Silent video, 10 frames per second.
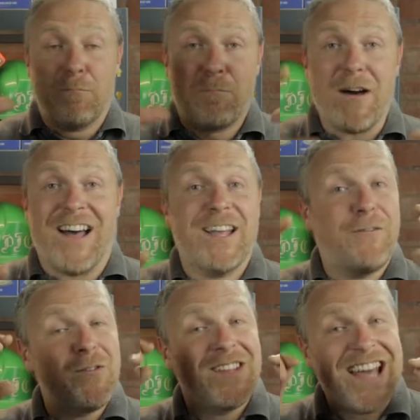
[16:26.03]
But if
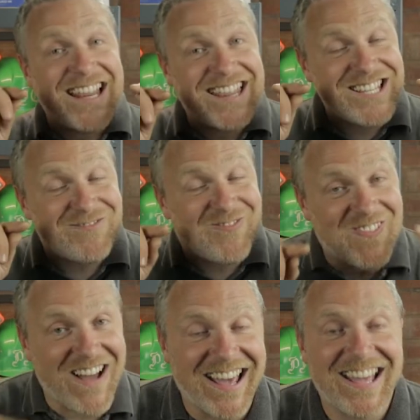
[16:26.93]
you get this
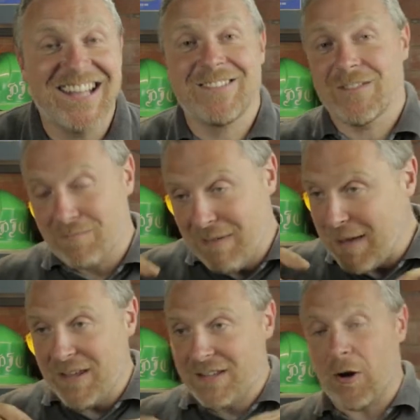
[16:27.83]
right and
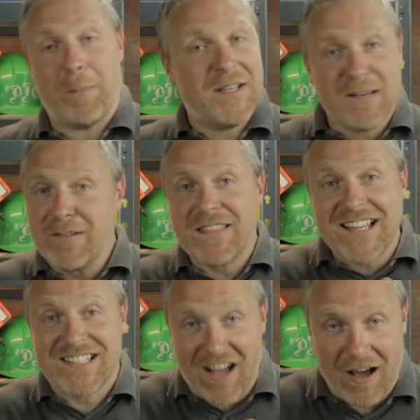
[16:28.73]
maybe copy some of the
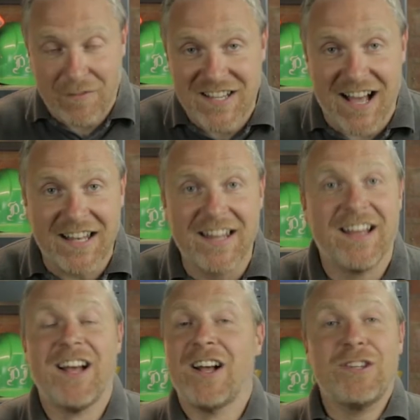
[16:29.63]
things that I've done,
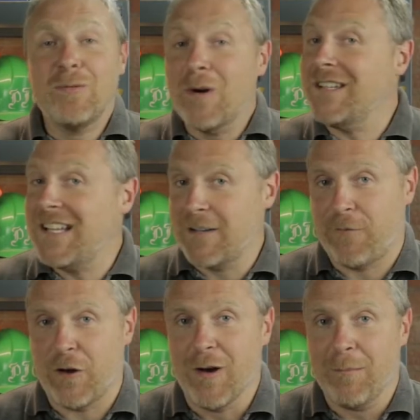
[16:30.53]
you won't need to
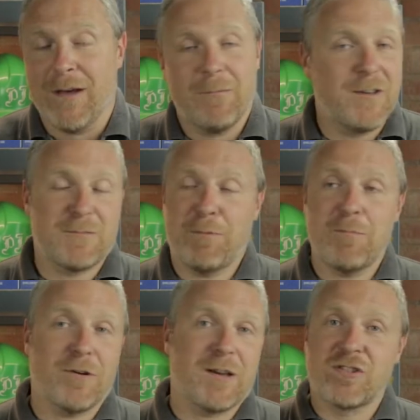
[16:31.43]
follow up, because
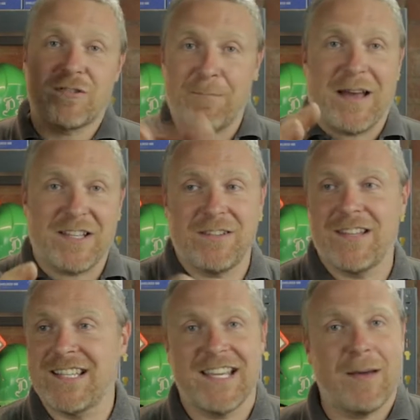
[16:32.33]
people come straight back to you and
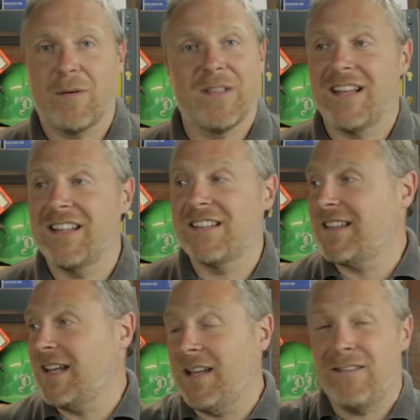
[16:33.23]
they say, "Yeah, we want it."
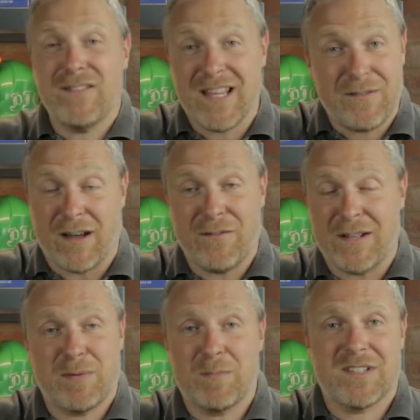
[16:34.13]
And I've
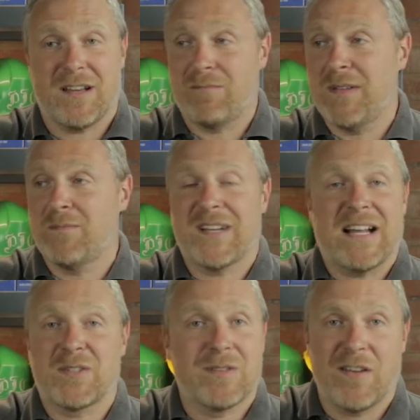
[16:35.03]
had people say, we
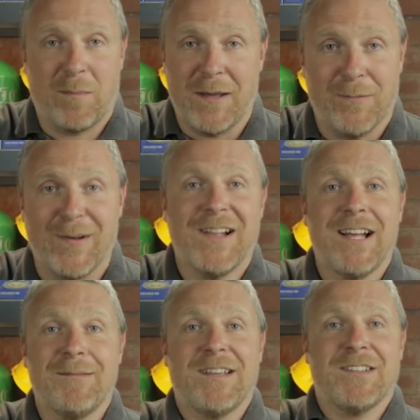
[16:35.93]
cancelled the other people
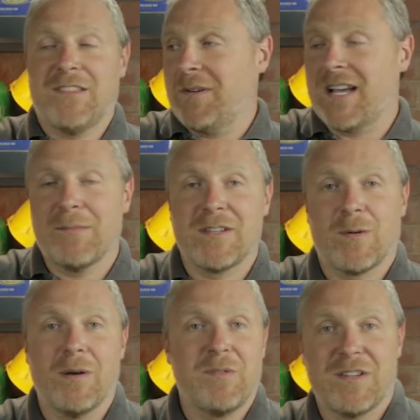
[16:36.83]
that were coming to
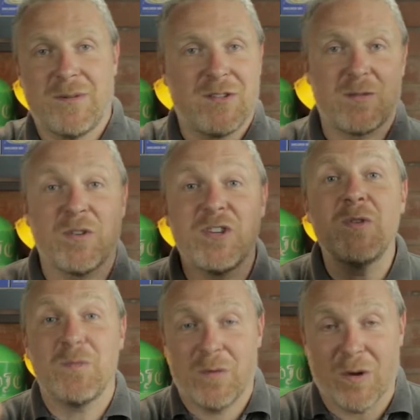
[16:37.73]
quote because we want
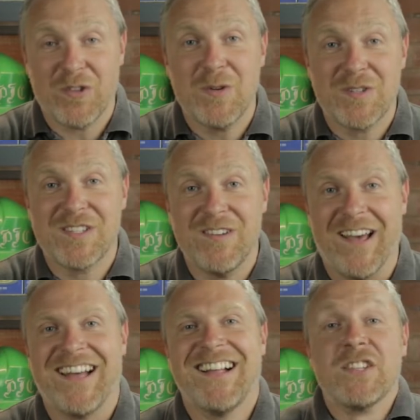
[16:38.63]
you to do
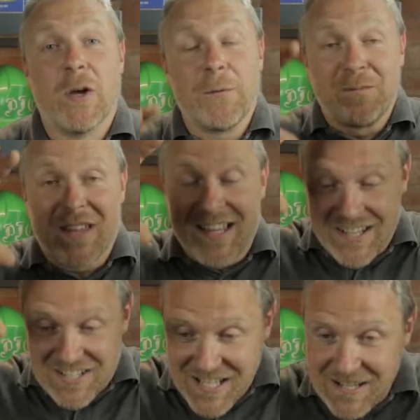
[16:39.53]
it. So
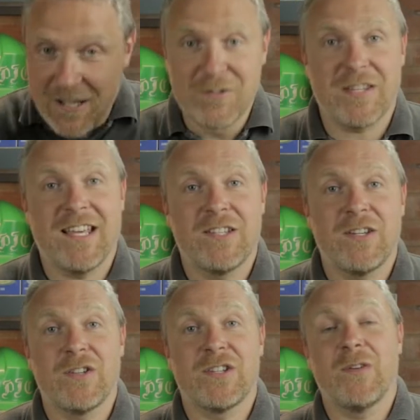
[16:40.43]
there's loads of things
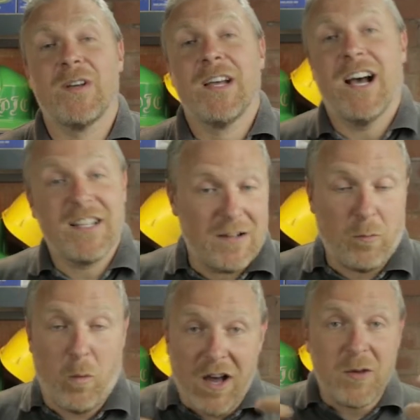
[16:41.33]
you can do, and
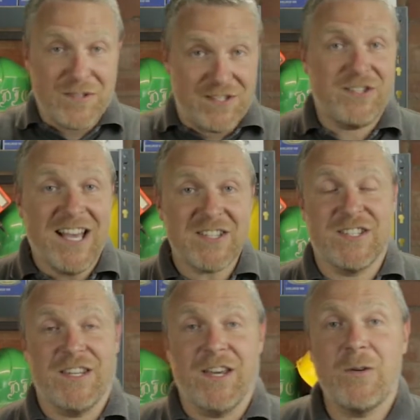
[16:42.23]
what I would suggest
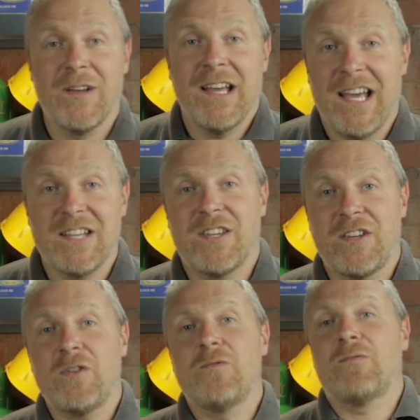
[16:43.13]
to you is that
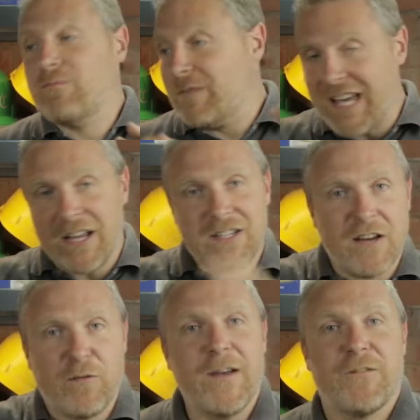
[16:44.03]
you get
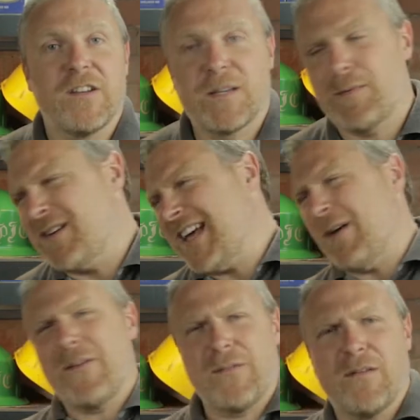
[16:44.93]
yourself away from the computer, get
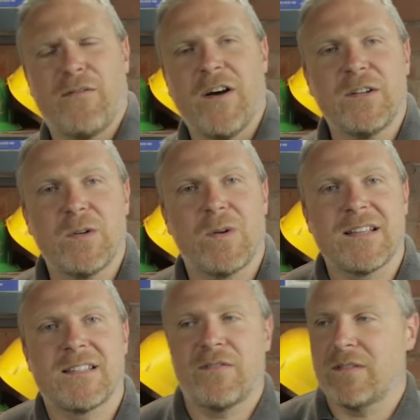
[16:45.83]
away from the phone and all that
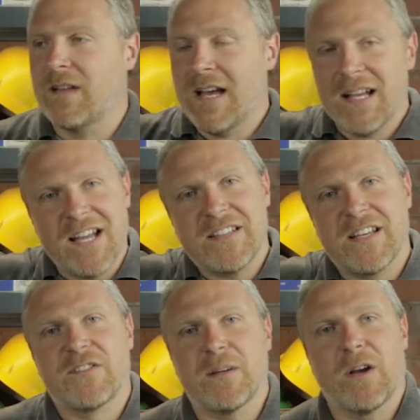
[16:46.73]
stuff, and get
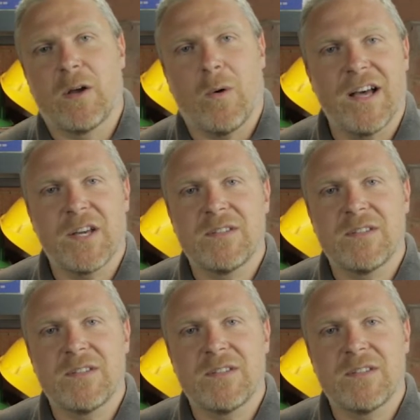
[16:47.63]
yourself somewhere quiet.